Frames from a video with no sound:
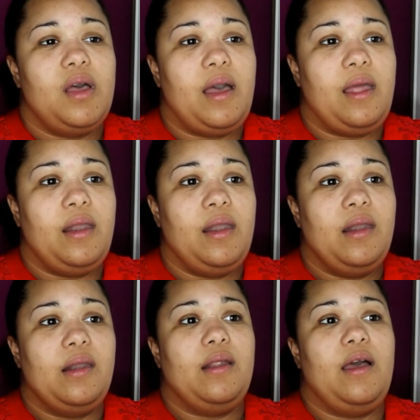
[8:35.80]

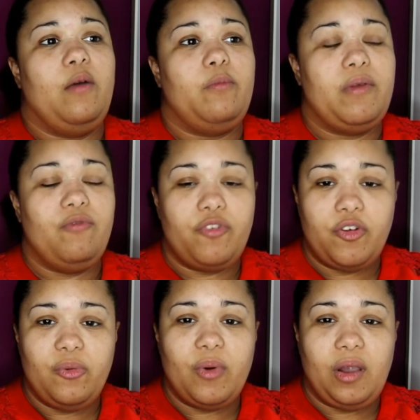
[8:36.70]
And I've been
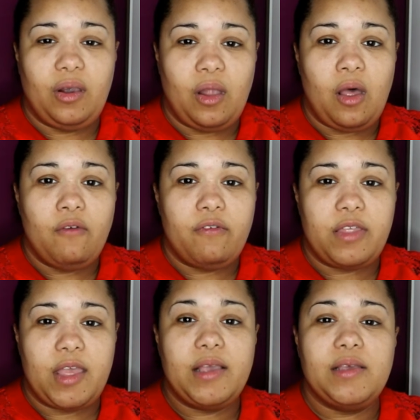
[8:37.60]
through a lot of
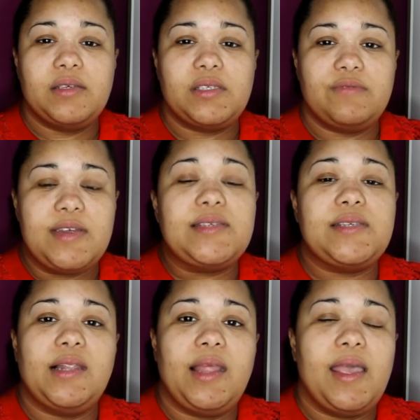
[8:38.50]
things
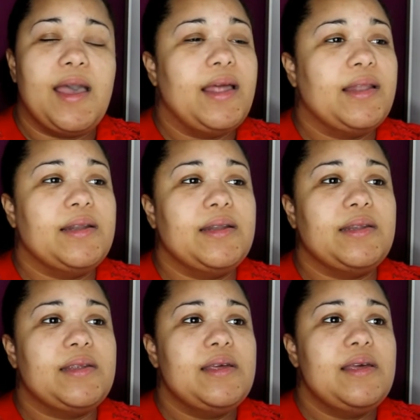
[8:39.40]
recently, and